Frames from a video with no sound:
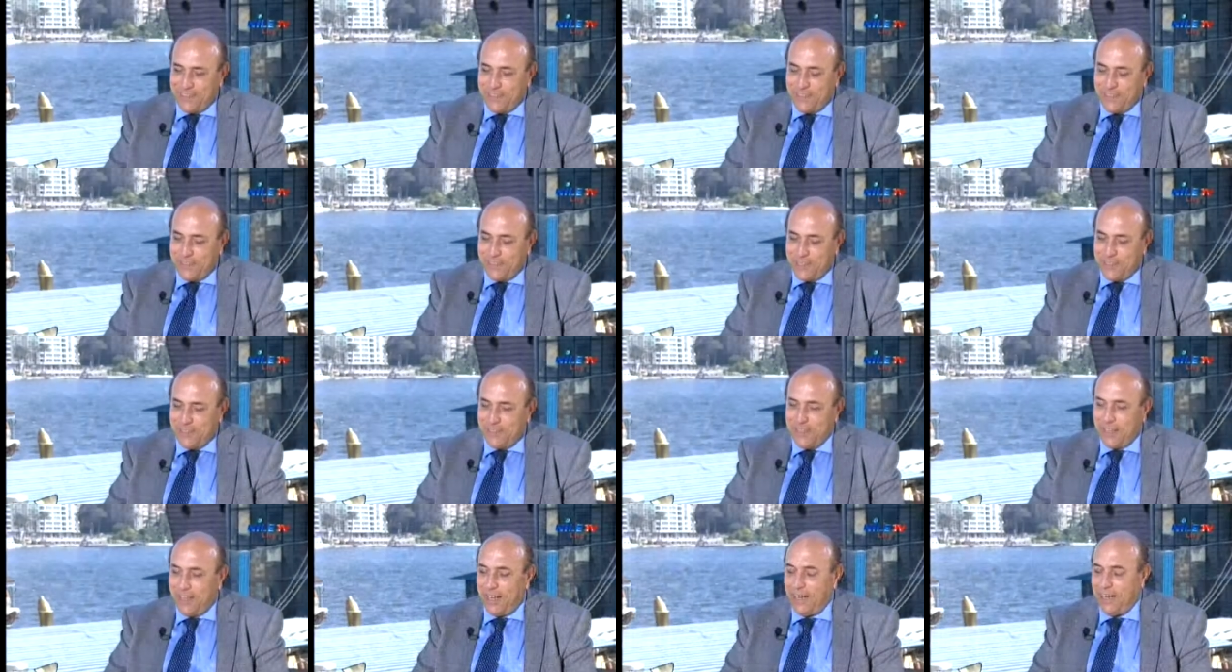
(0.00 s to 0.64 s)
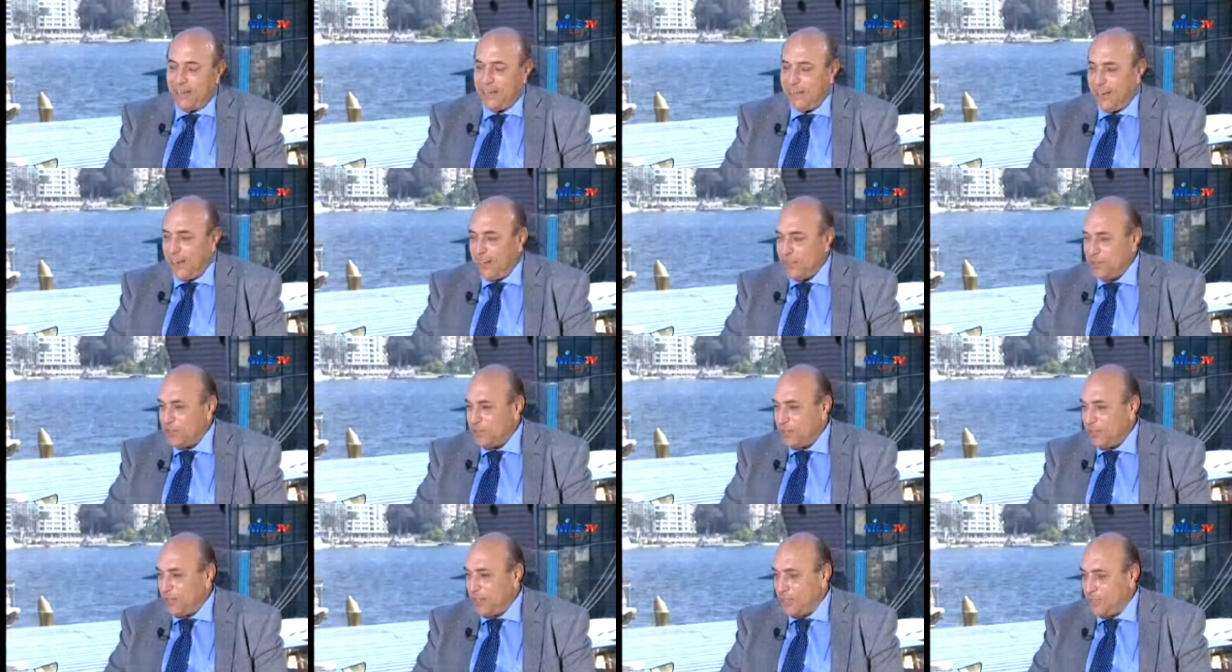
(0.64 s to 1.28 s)
Qatar is a
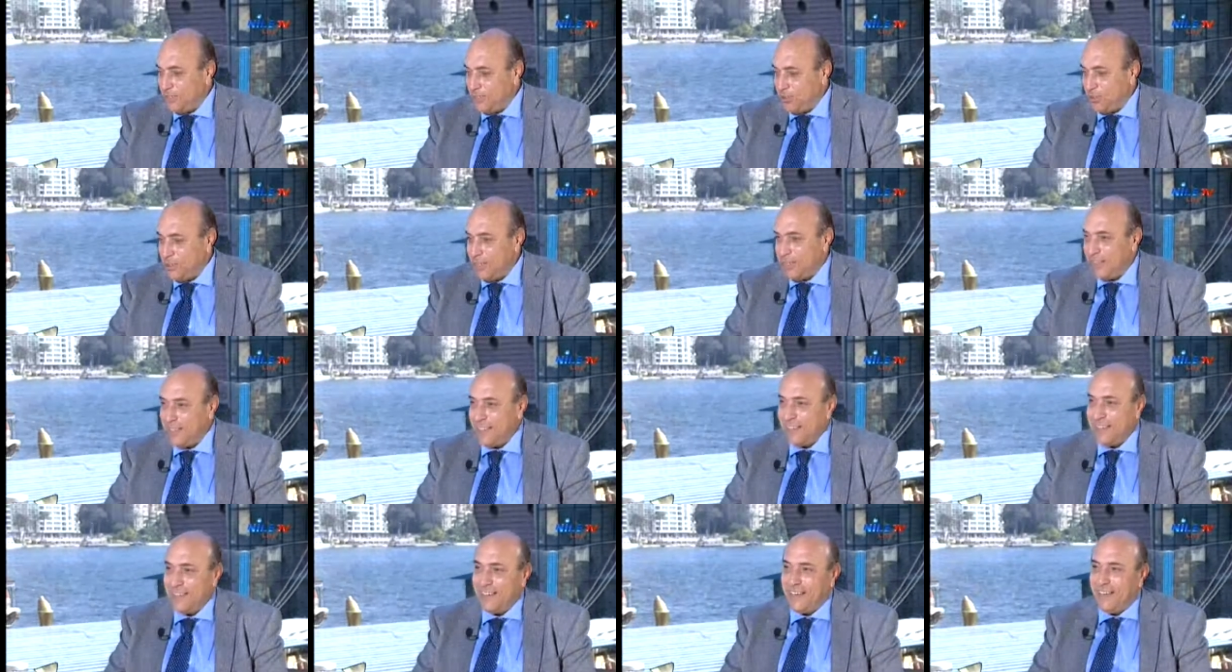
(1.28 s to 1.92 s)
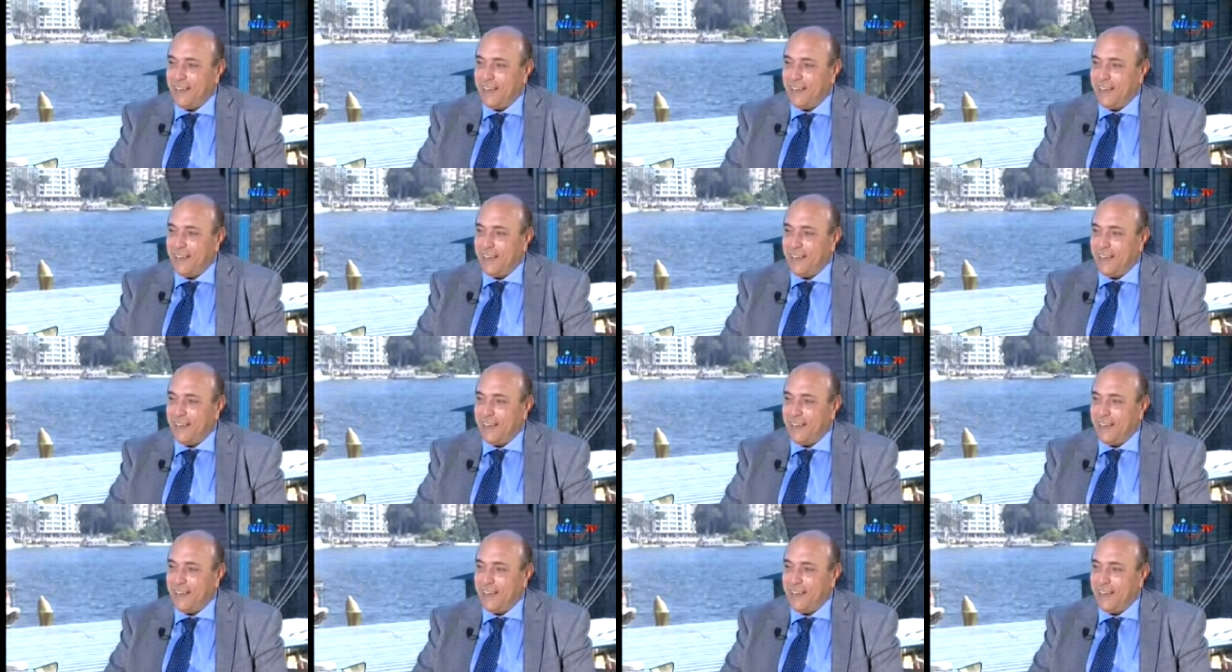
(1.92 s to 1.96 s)
nice country.